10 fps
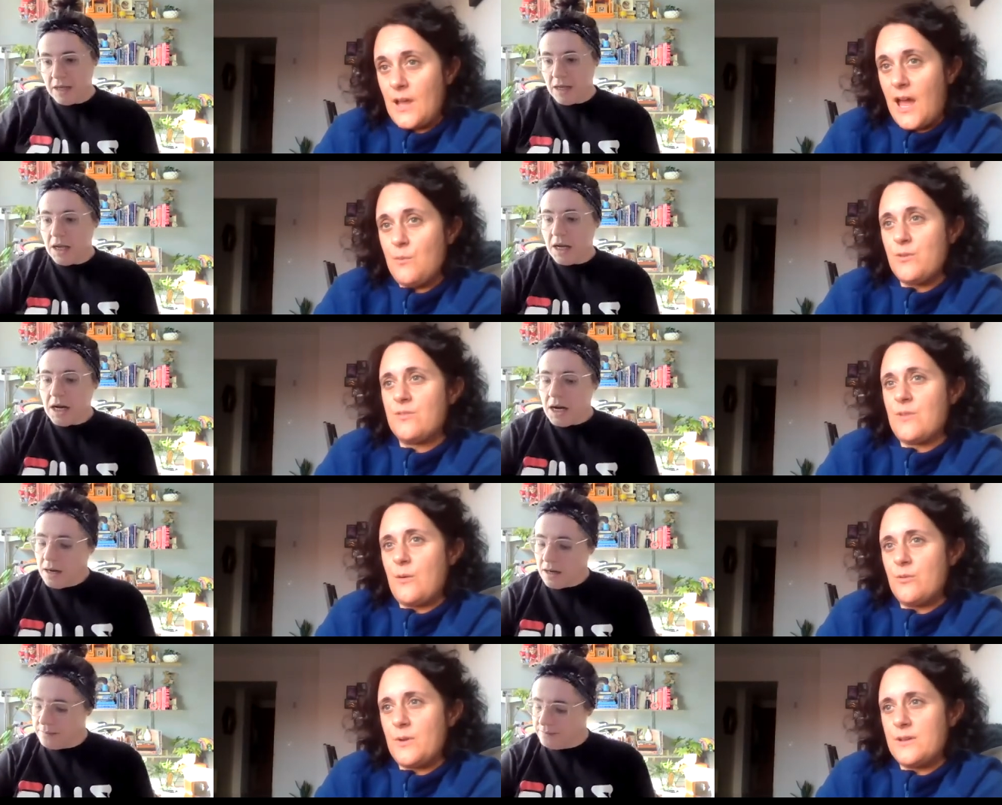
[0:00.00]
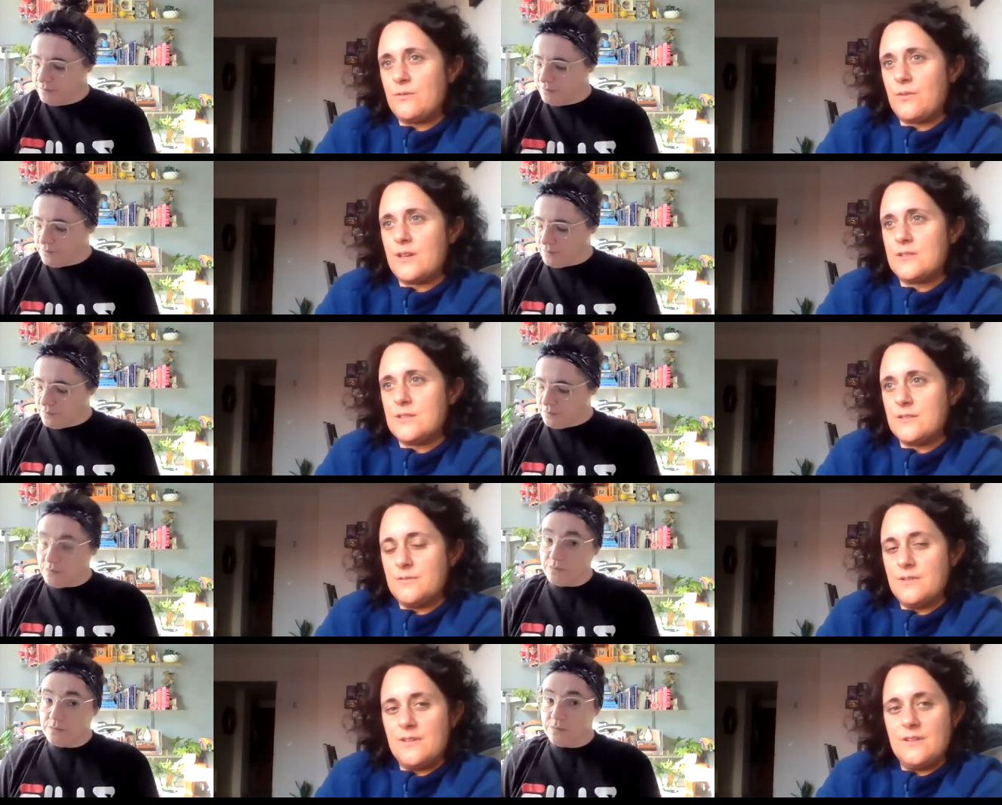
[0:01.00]
Speaker 1: I was I was waiting for that too
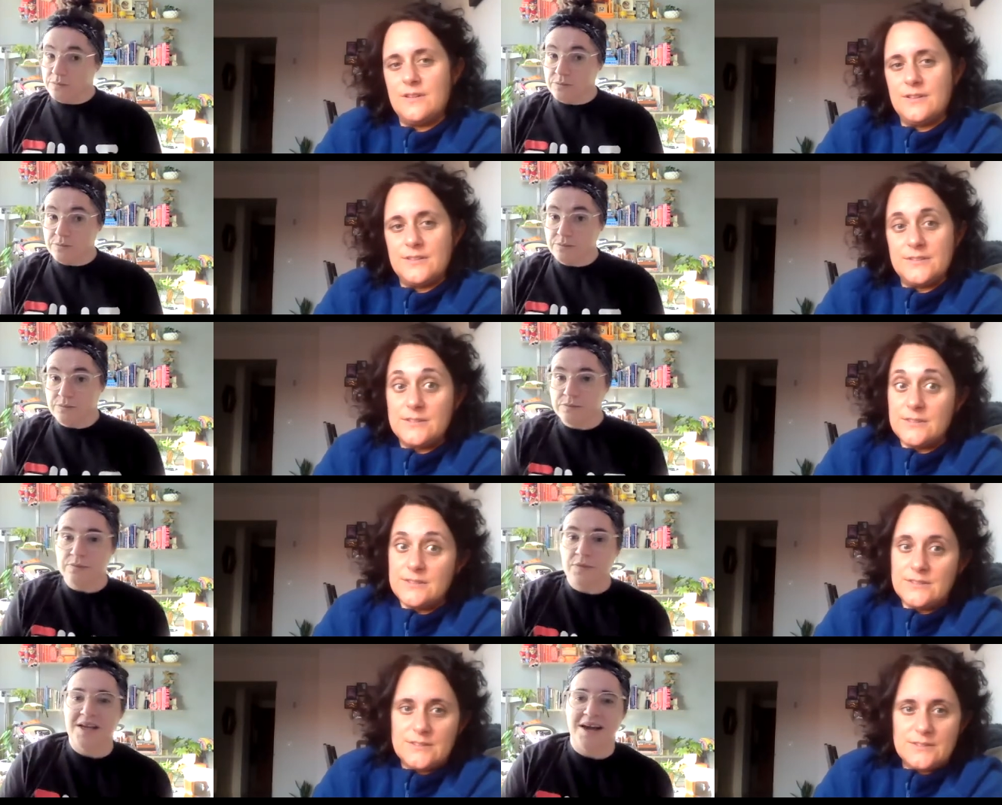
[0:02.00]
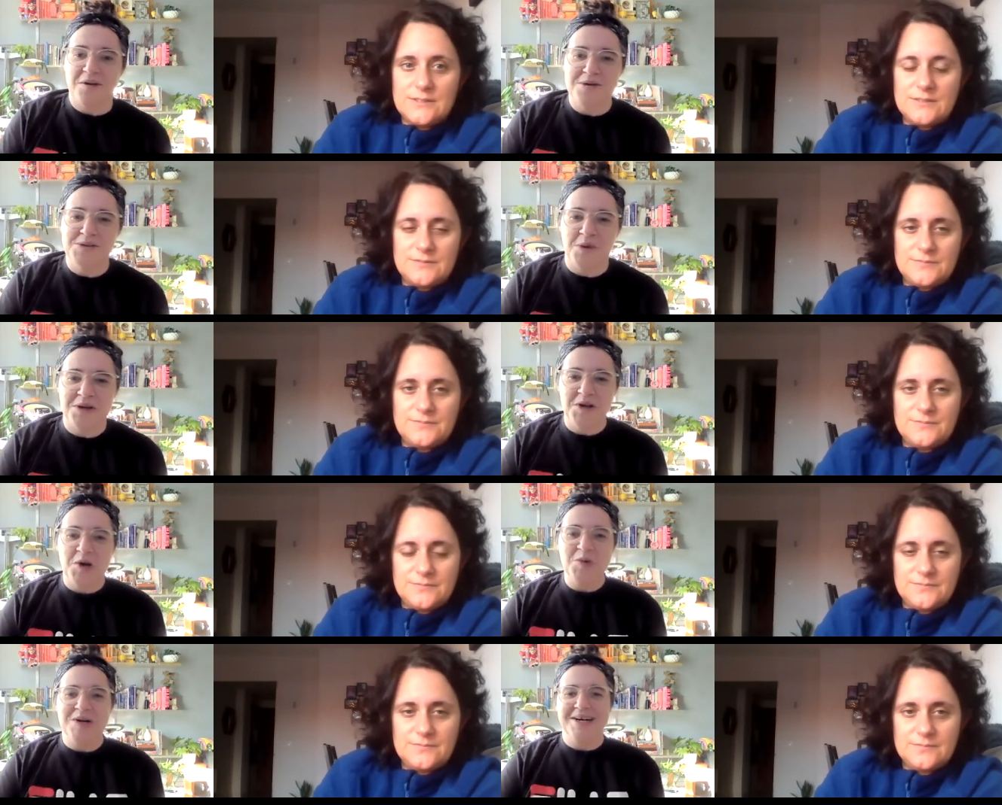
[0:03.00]
yeah, I always want to know
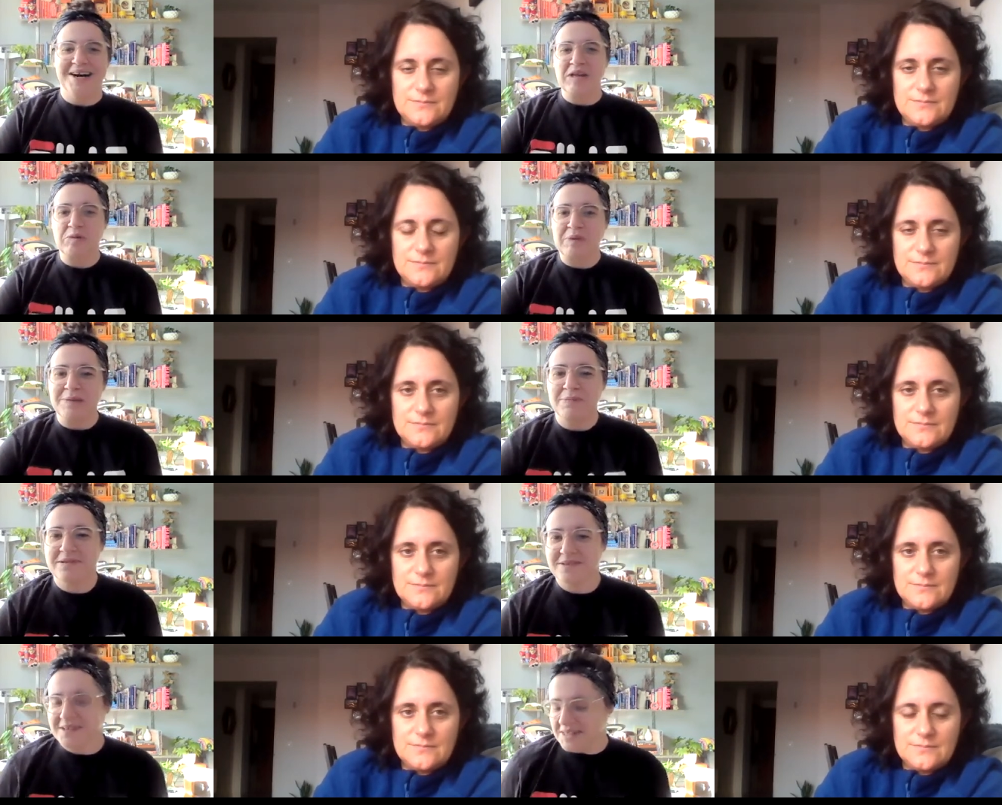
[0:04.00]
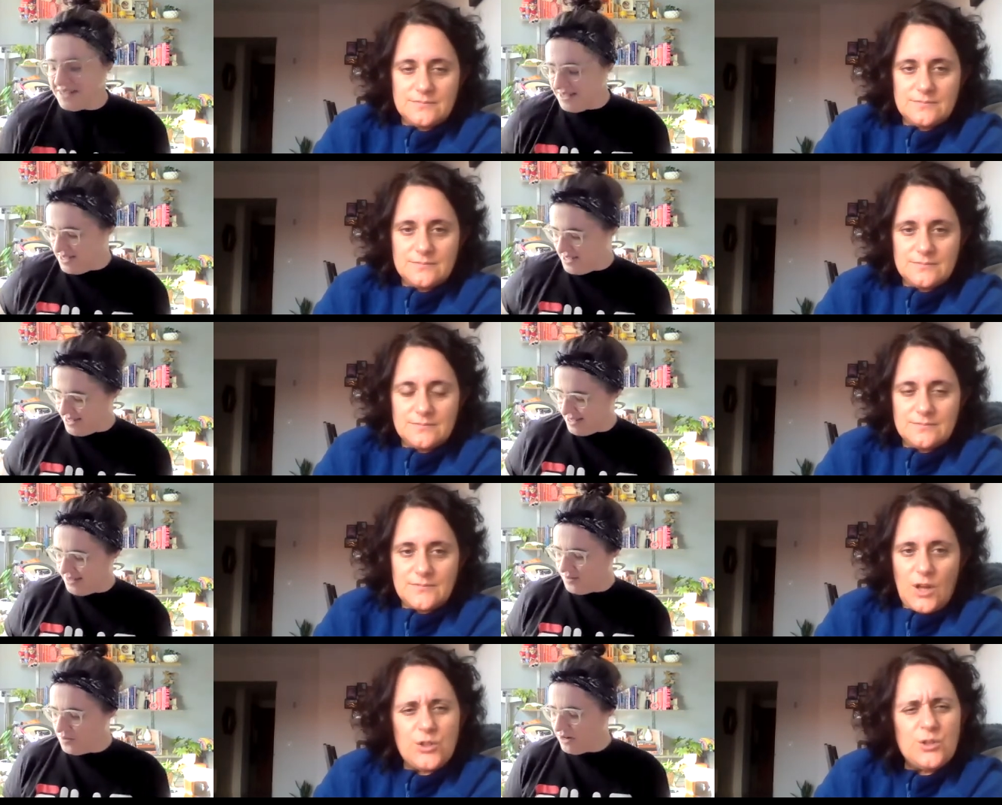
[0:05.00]
what other people are gonna.
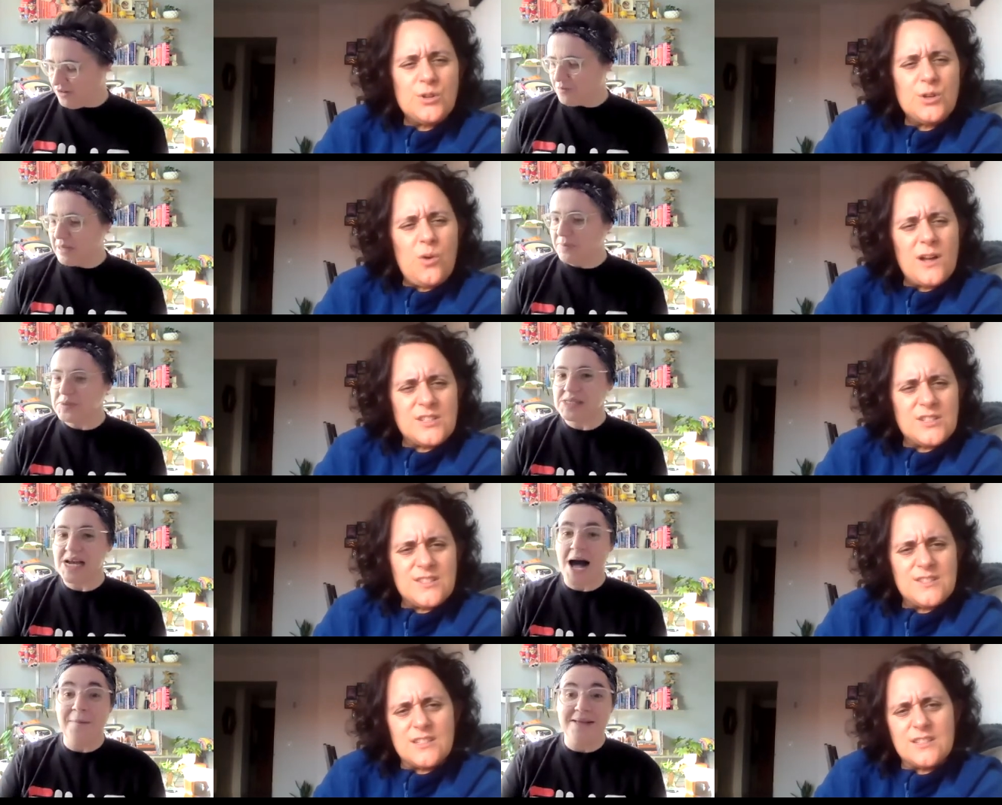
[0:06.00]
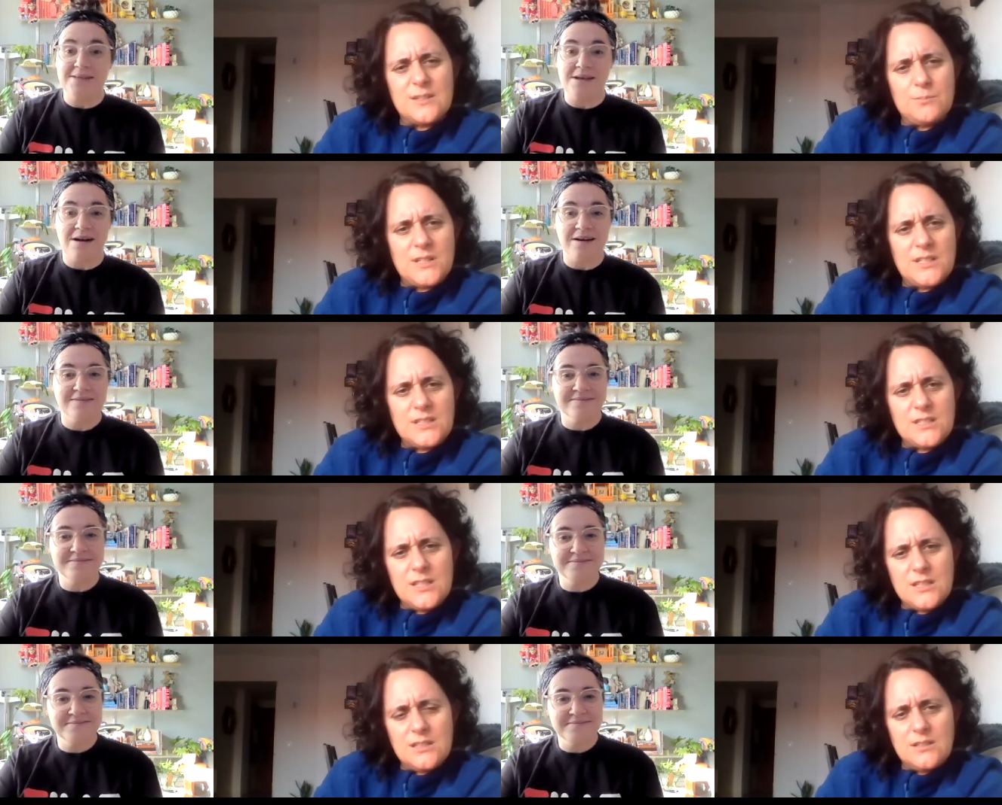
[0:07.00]
Speaker 2: Are you other... gonna watch this 60 minute
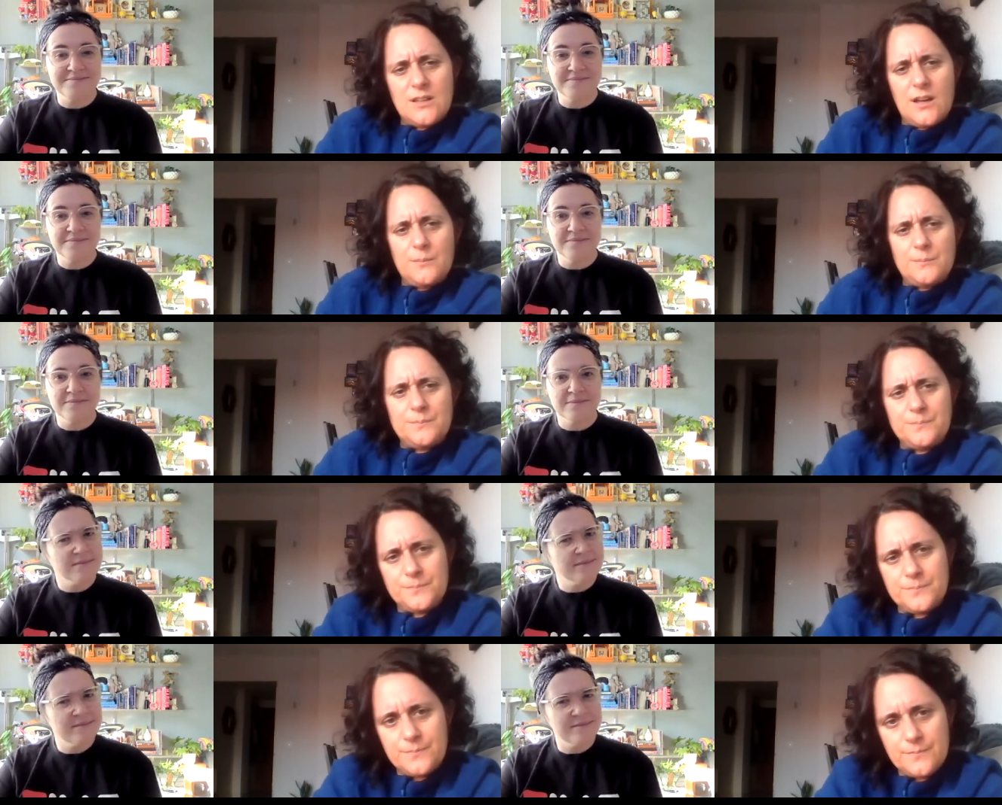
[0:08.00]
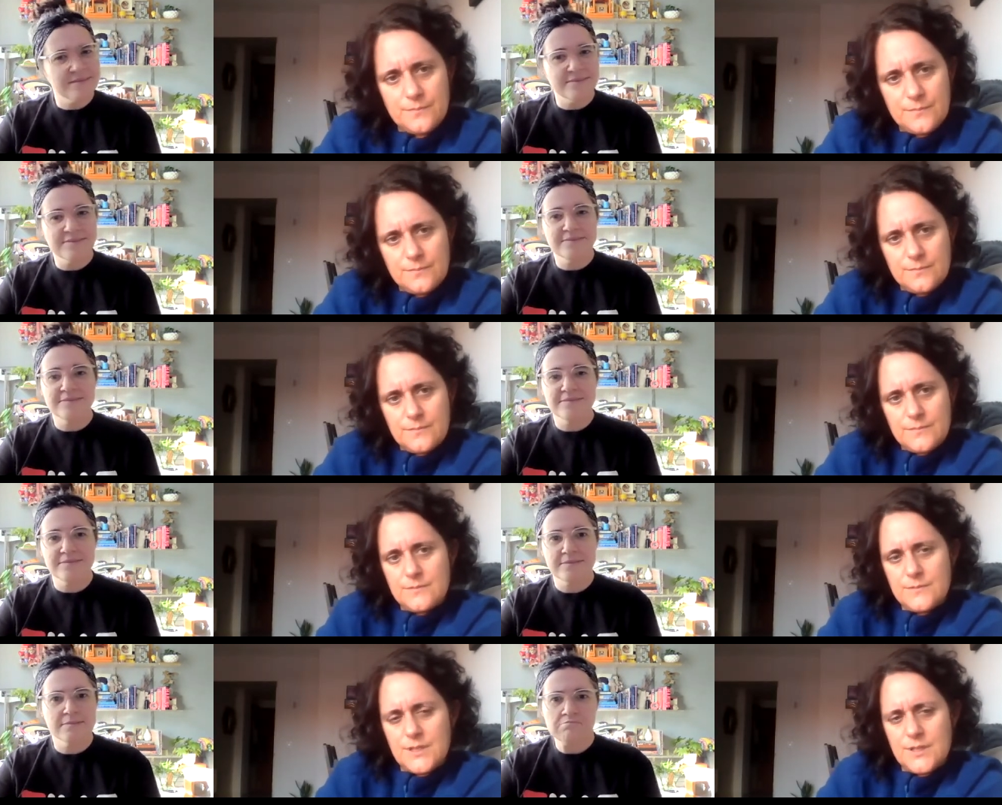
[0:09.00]
thing? Um,
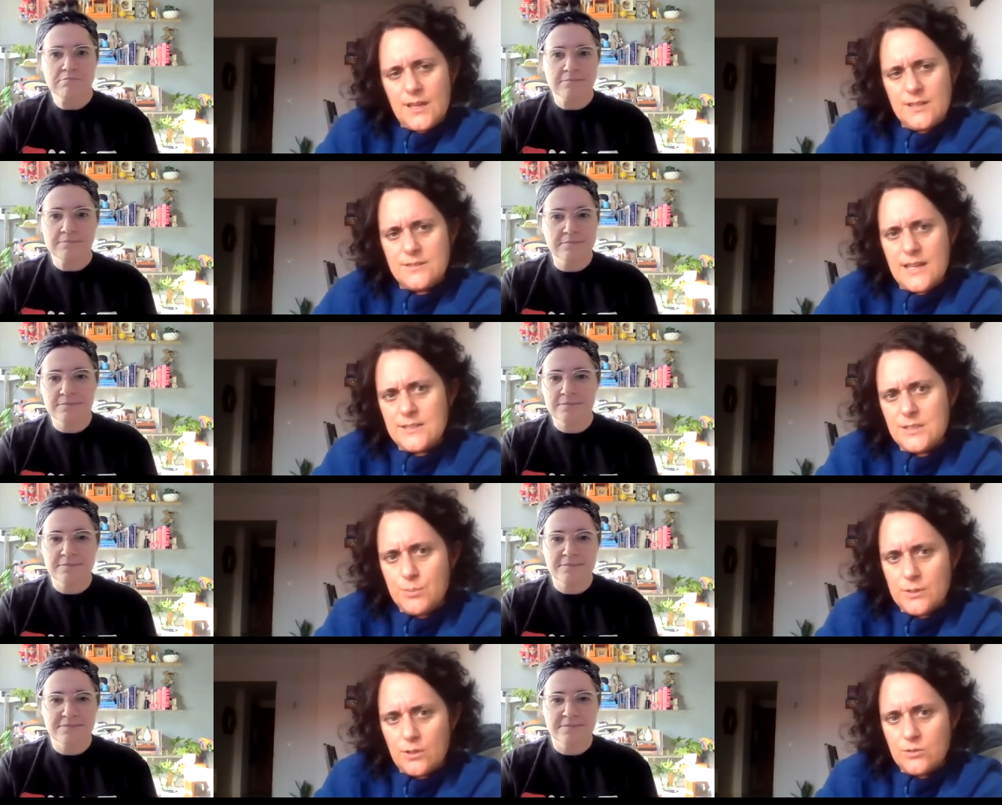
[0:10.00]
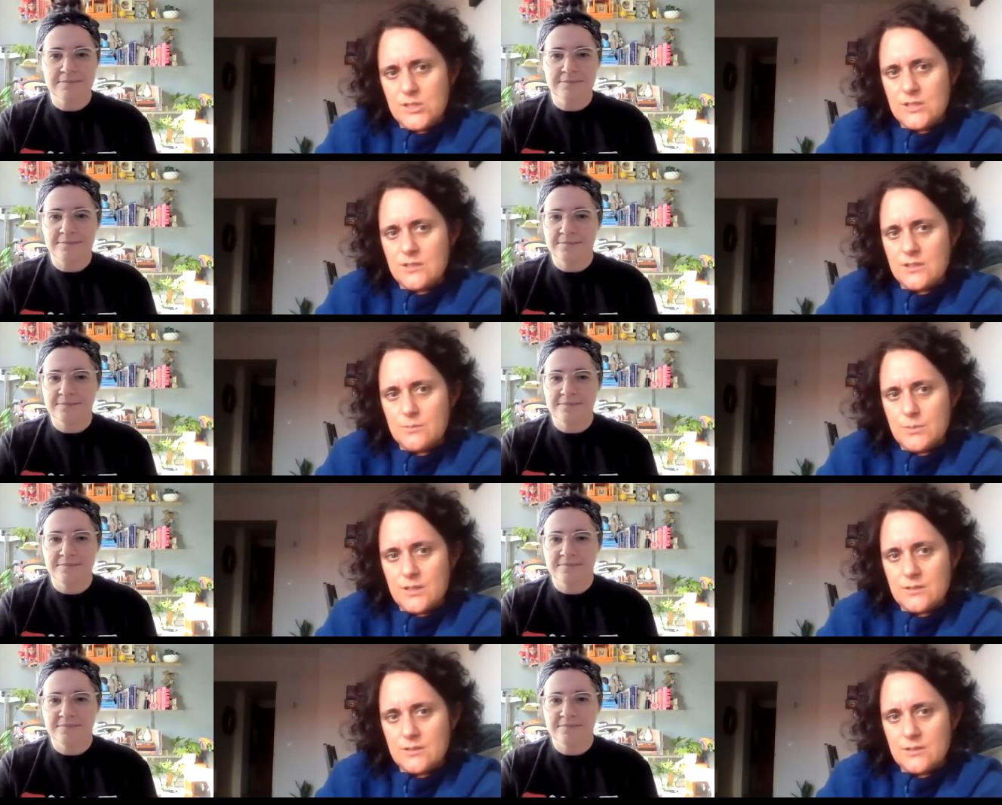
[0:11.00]
tonight, Nancy Pelosi is gonna be